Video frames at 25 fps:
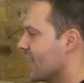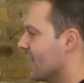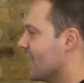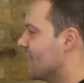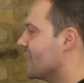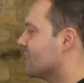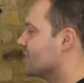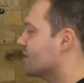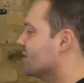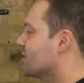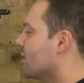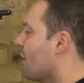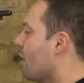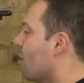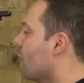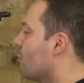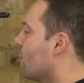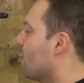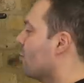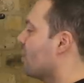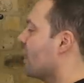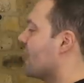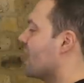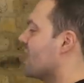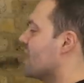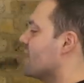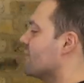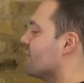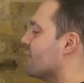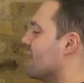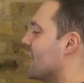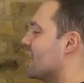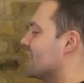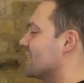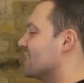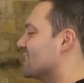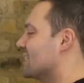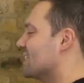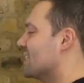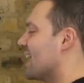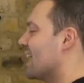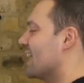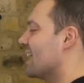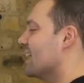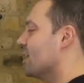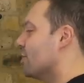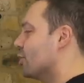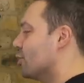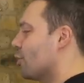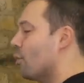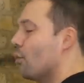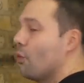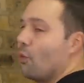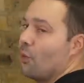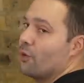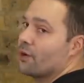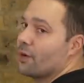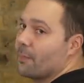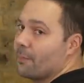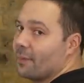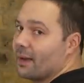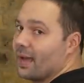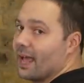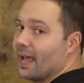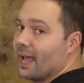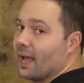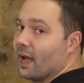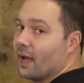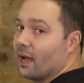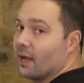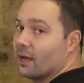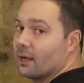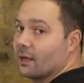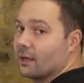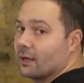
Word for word: It is no longer even a second order player.